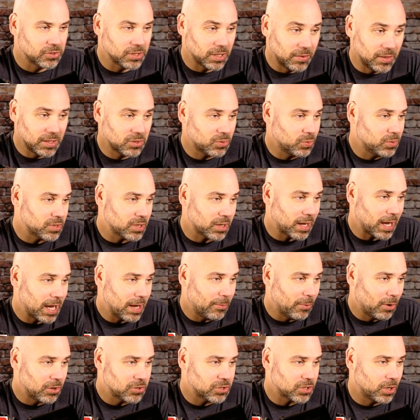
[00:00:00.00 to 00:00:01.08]
And this was a game
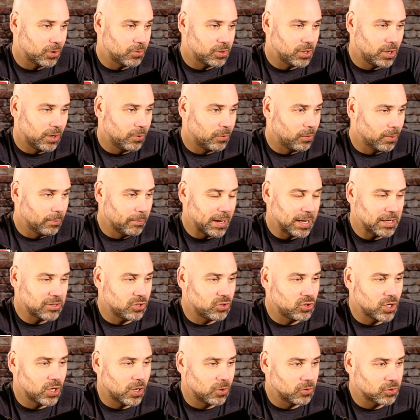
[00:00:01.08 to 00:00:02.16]
also, you know, where Mason
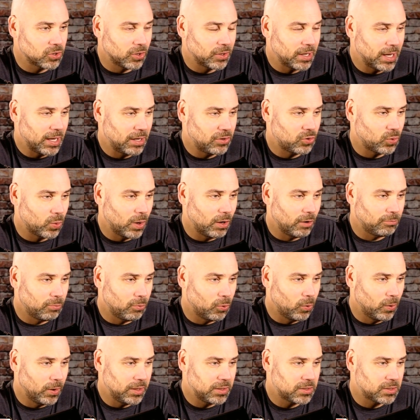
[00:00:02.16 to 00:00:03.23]
Jones only had 12
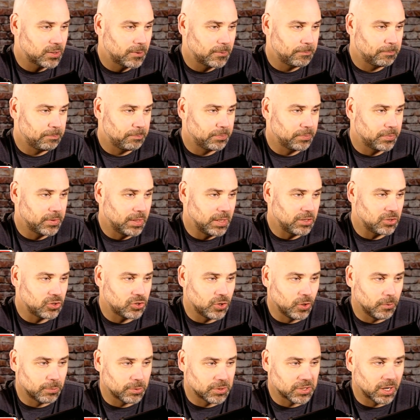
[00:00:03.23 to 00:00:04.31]
points, didn't
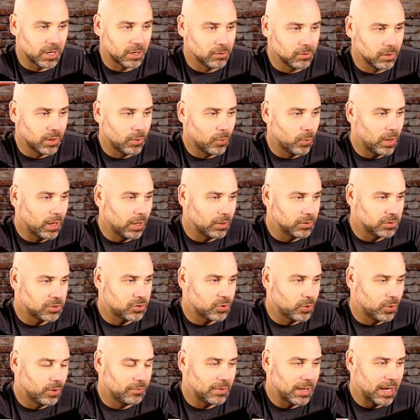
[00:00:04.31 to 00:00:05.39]
shoot particularly well, only
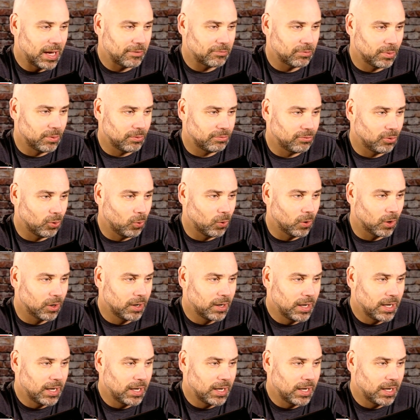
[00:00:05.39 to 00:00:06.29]
2 of 9 from the floor.